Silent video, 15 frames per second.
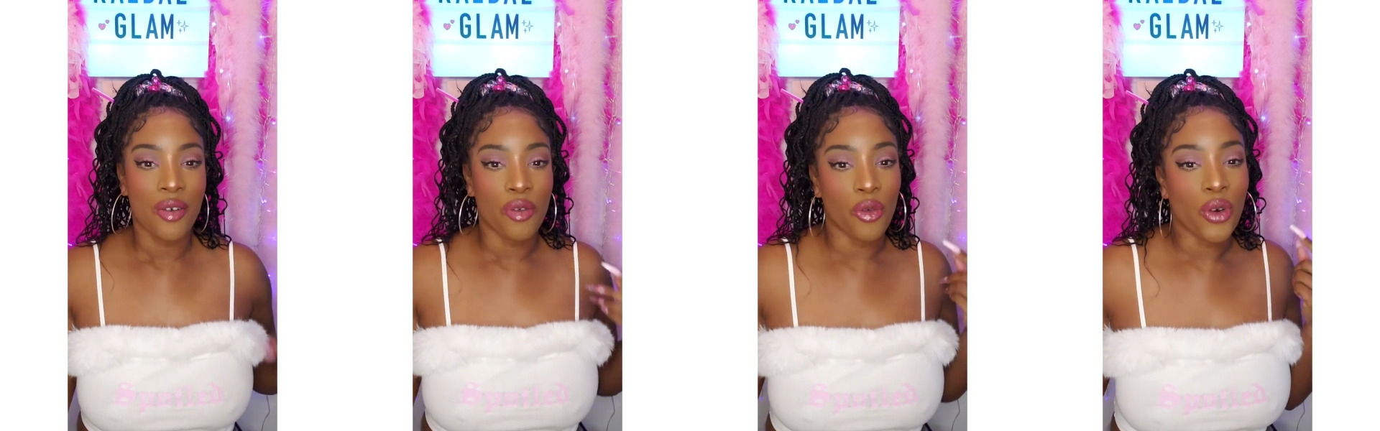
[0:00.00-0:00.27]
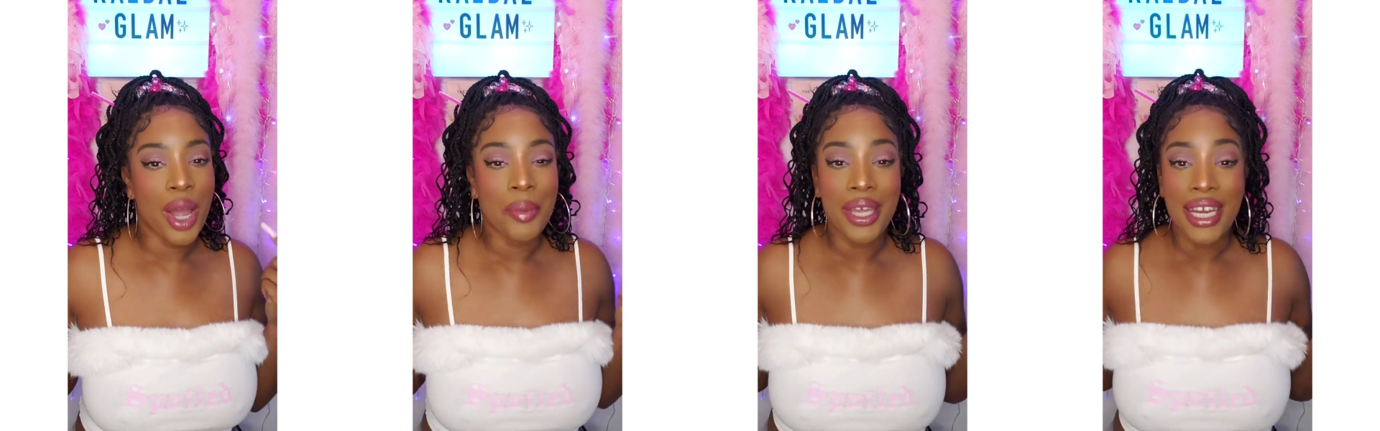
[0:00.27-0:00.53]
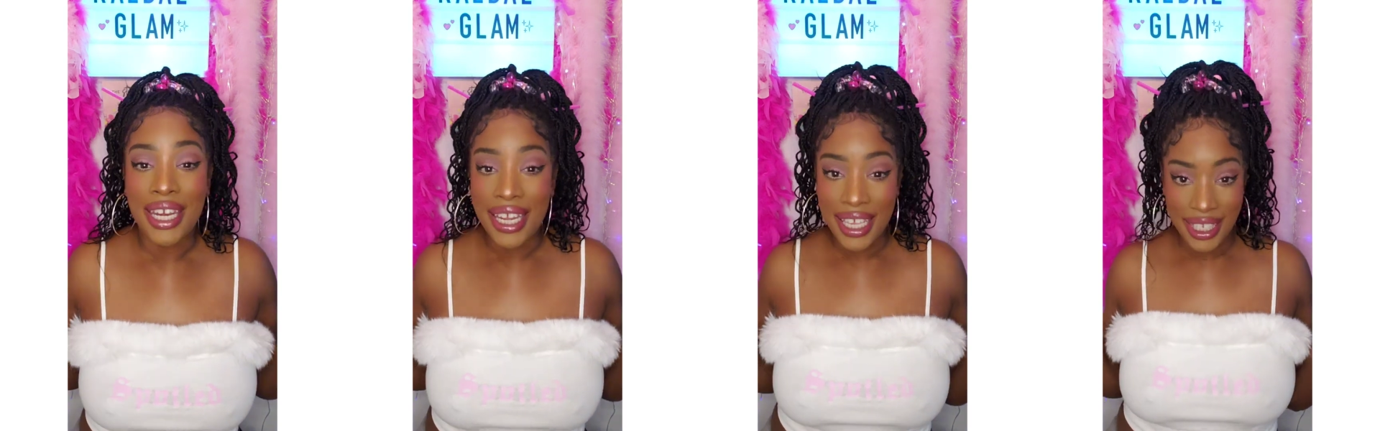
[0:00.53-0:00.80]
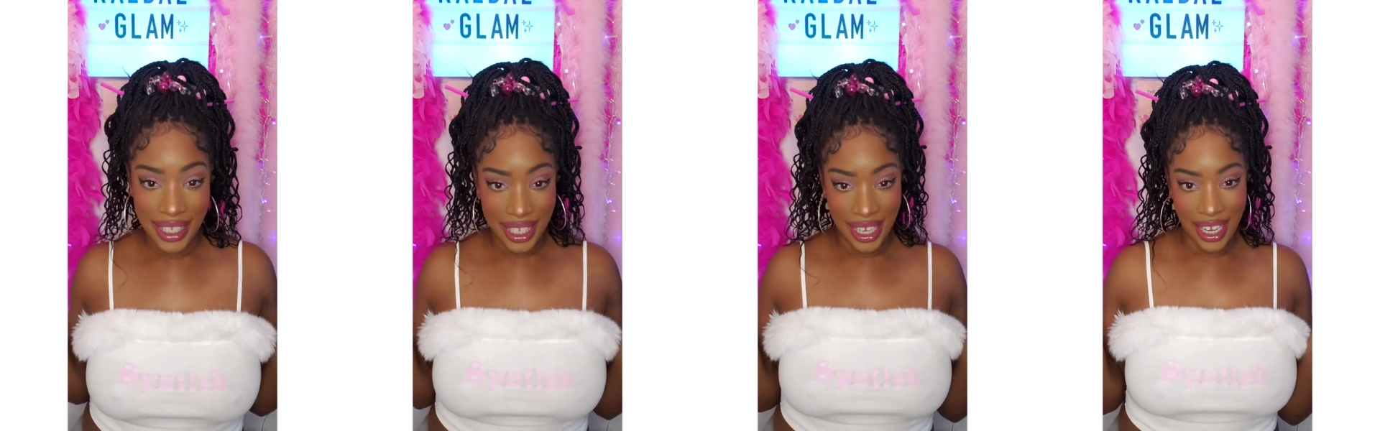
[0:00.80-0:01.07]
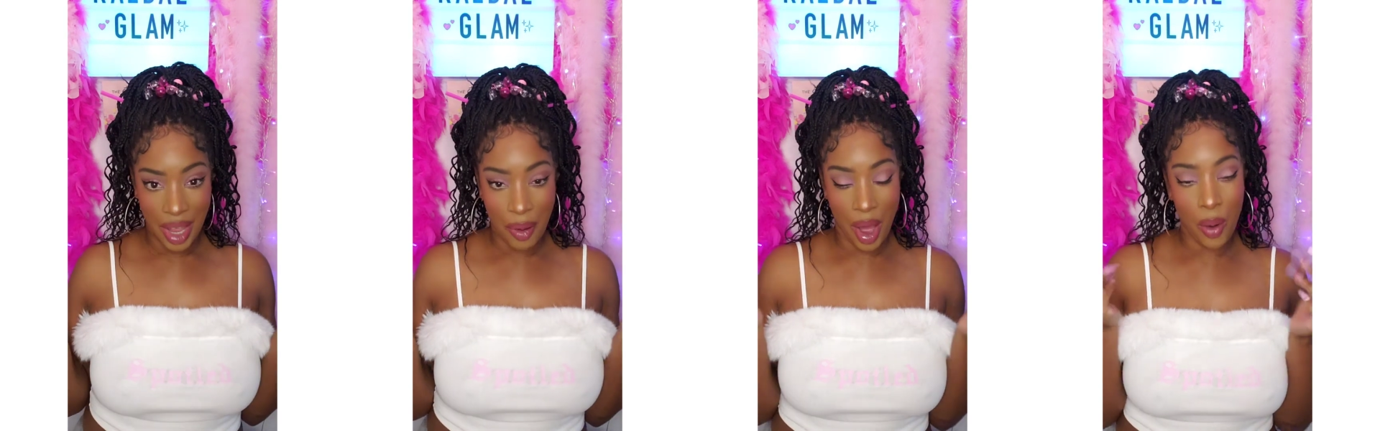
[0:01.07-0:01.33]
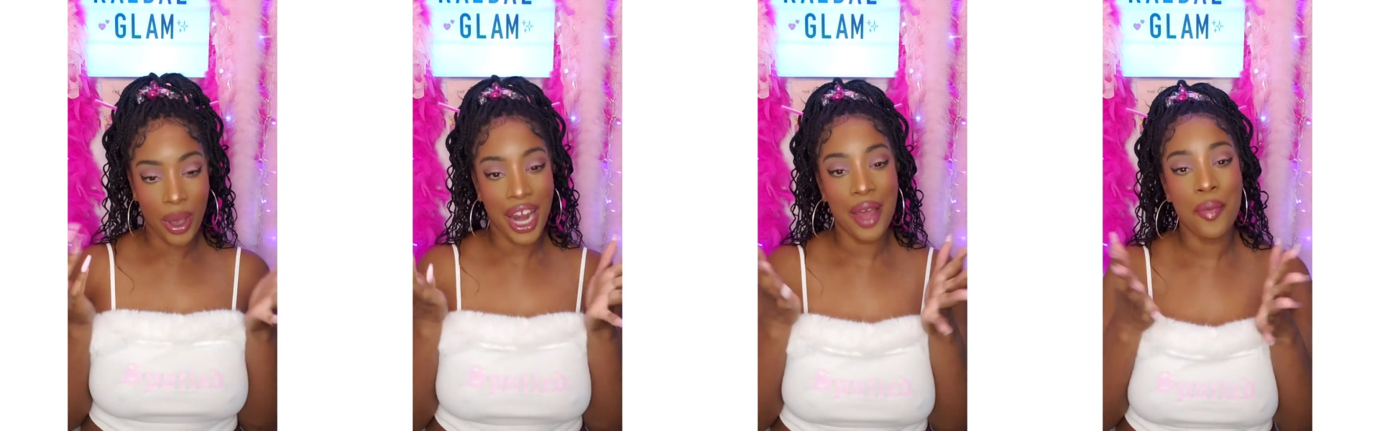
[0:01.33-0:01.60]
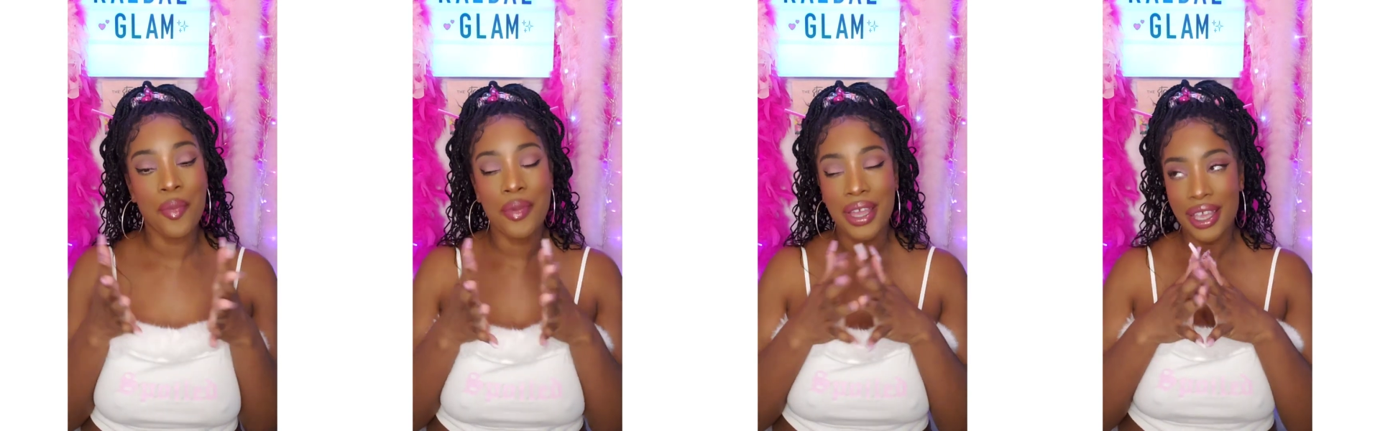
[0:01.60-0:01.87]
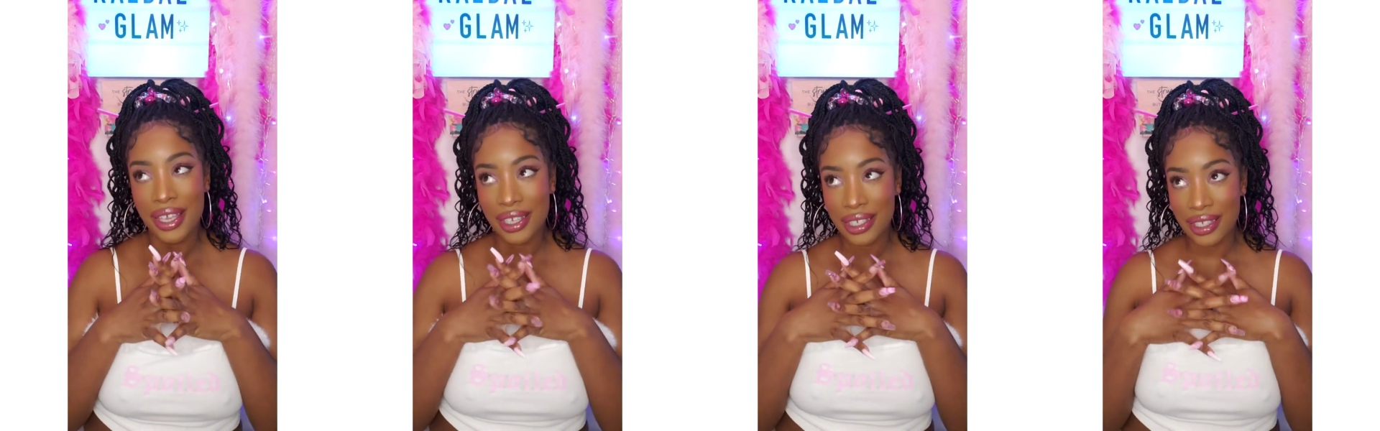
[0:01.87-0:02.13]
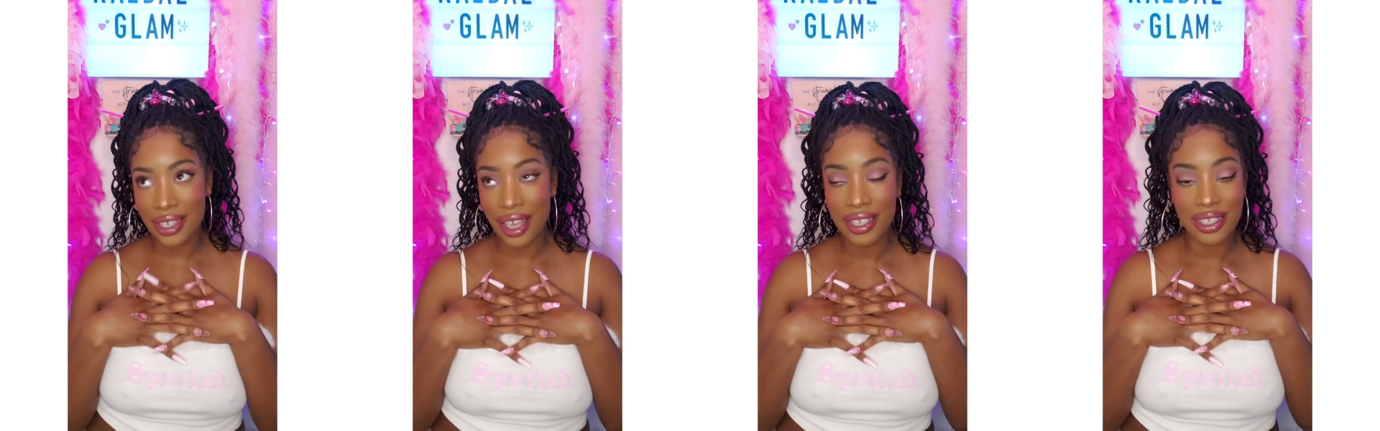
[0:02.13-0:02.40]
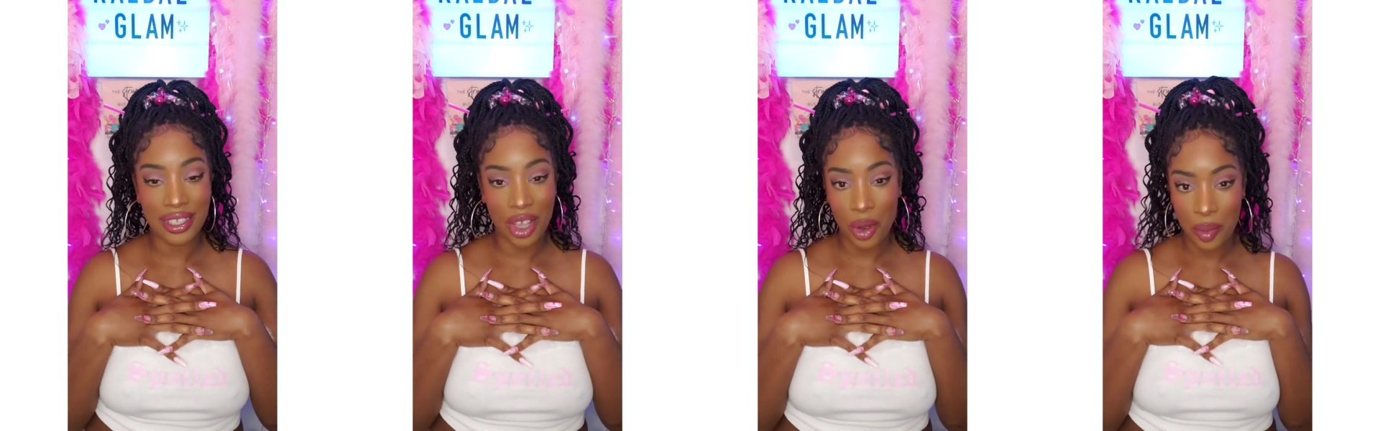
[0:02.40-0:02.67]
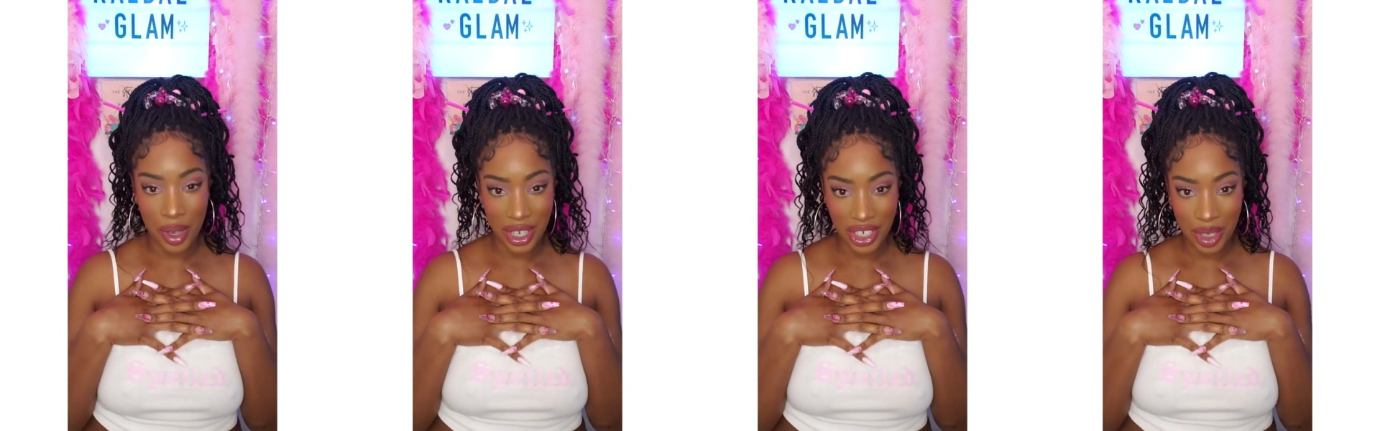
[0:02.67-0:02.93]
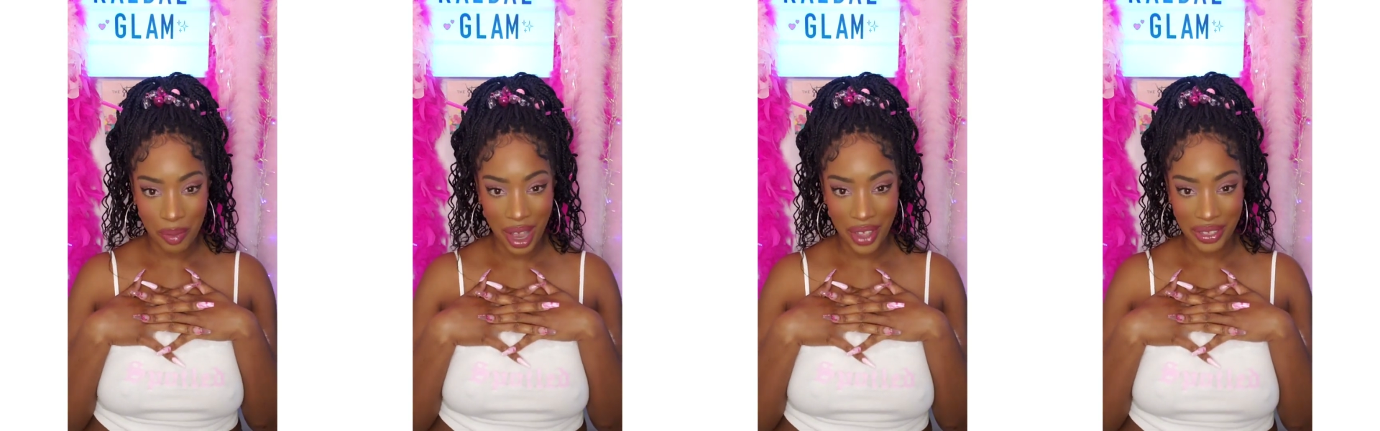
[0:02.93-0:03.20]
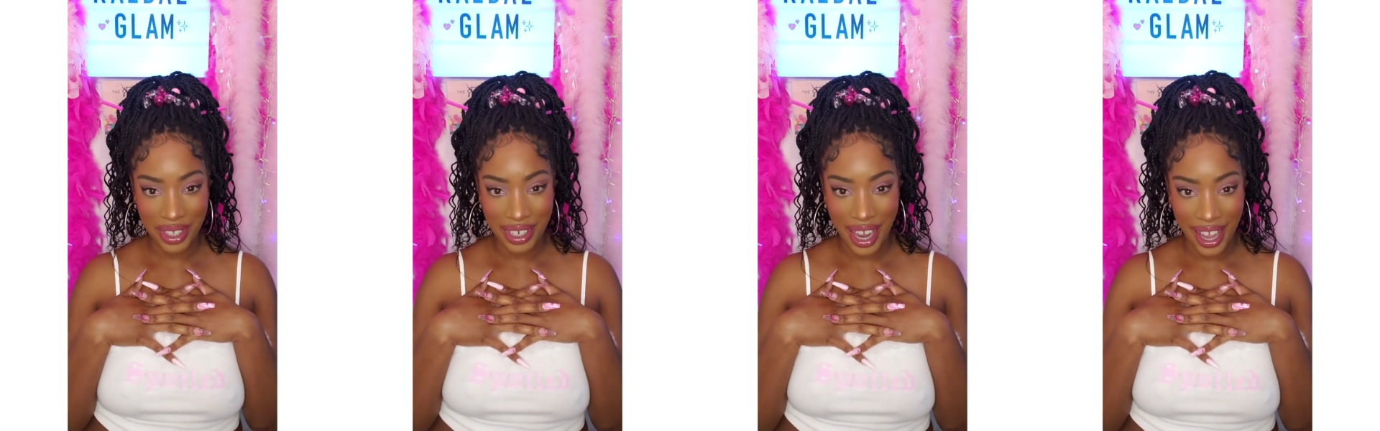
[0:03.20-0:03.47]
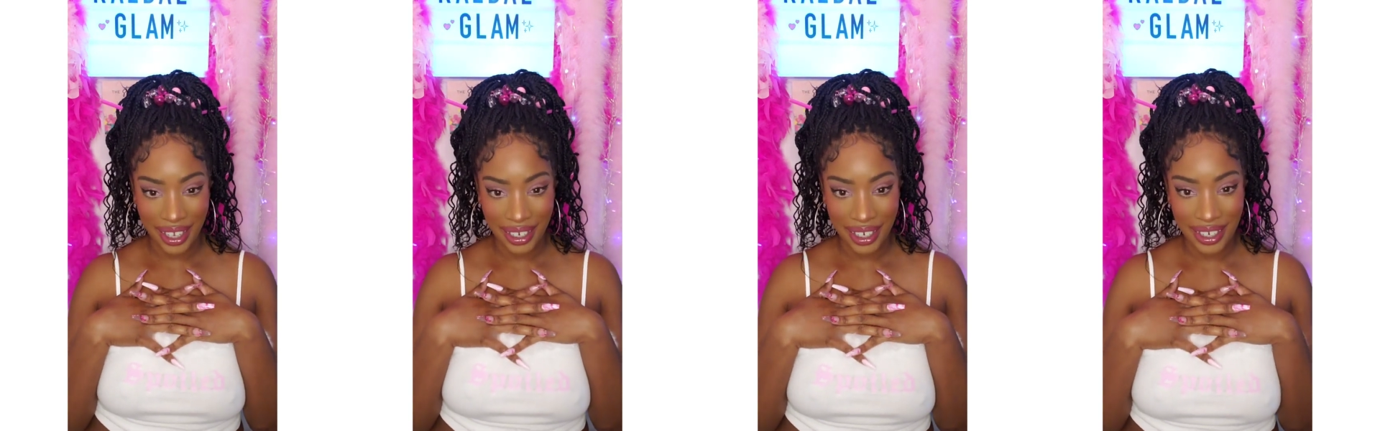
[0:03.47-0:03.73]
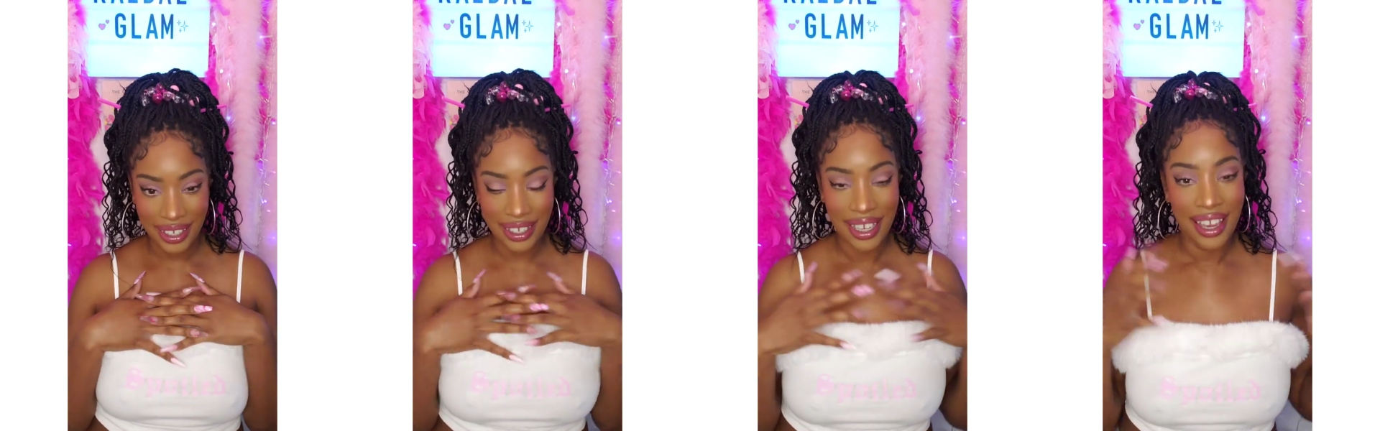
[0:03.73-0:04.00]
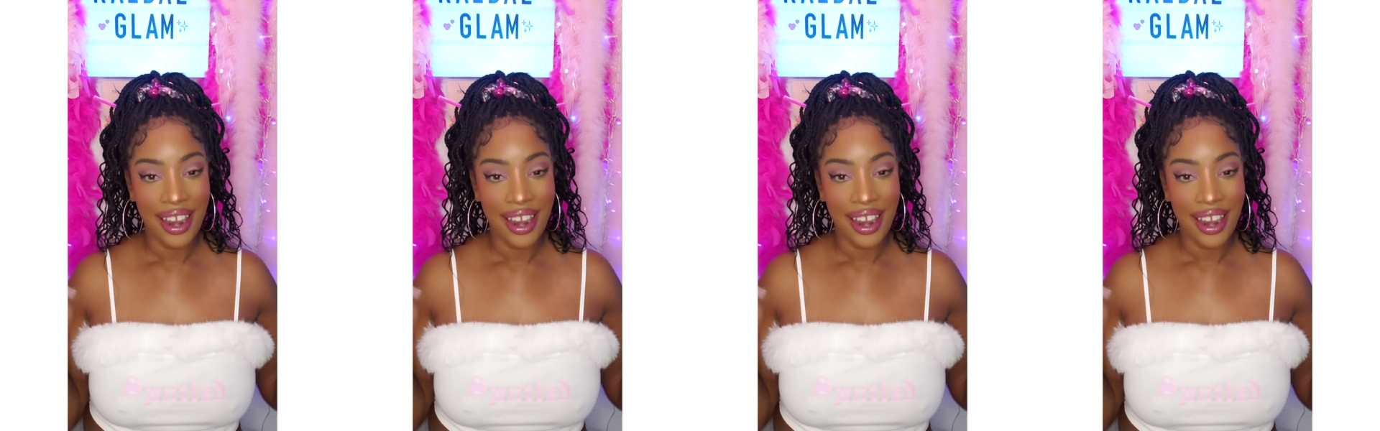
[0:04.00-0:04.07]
reminiscing about what I miss so much about the 90s.